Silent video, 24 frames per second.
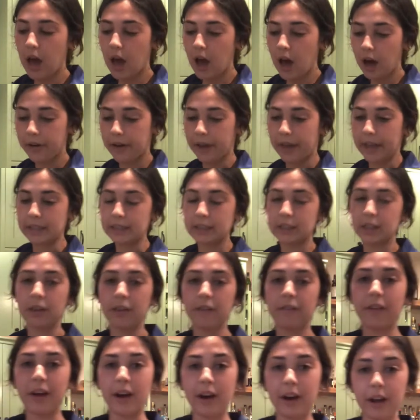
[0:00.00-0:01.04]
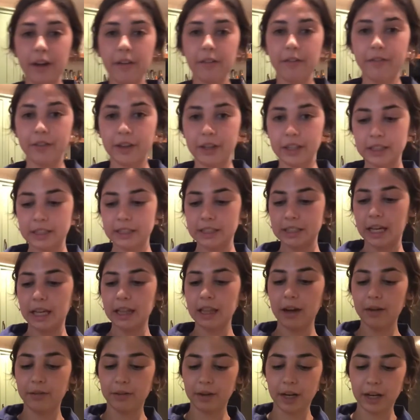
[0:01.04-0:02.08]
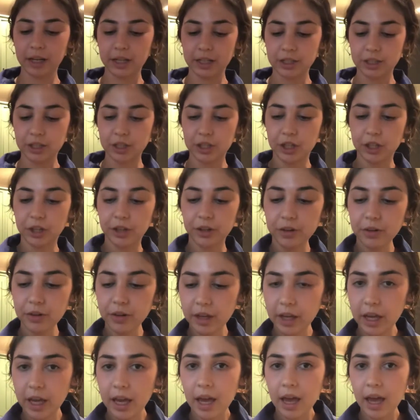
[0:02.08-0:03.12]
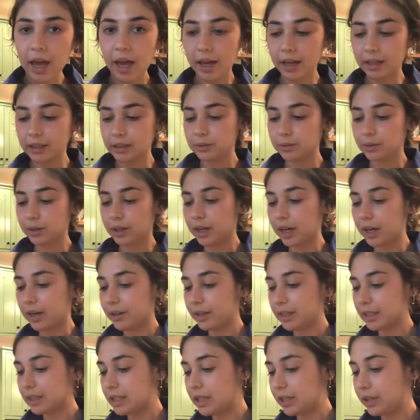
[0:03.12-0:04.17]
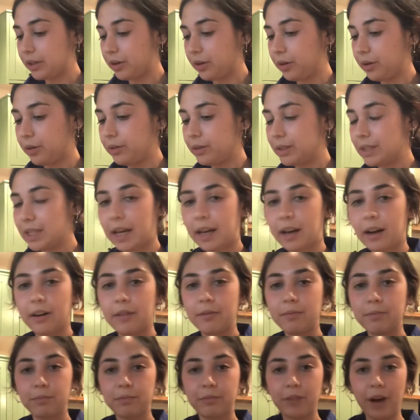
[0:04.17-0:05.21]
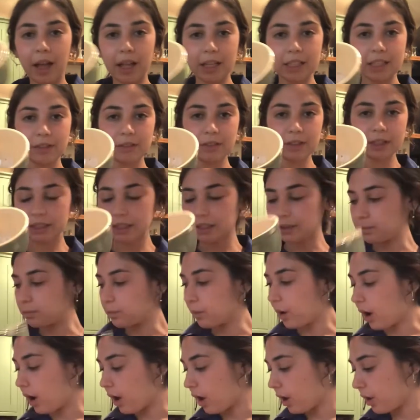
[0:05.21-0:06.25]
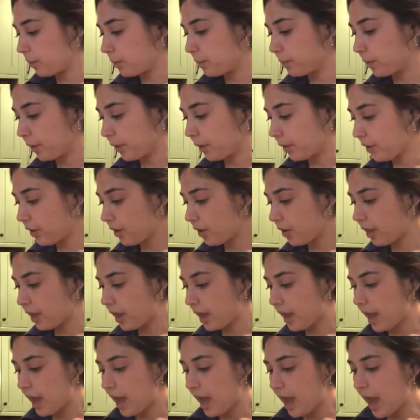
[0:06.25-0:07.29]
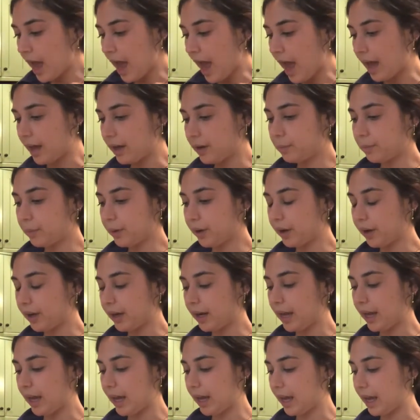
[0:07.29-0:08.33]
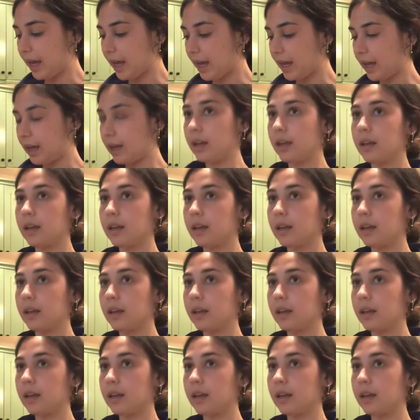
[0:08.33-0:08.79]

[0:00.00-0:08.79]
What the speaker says: Okay, so the very first thing that we're gonna do is we're going to take a relatively small bowl and put in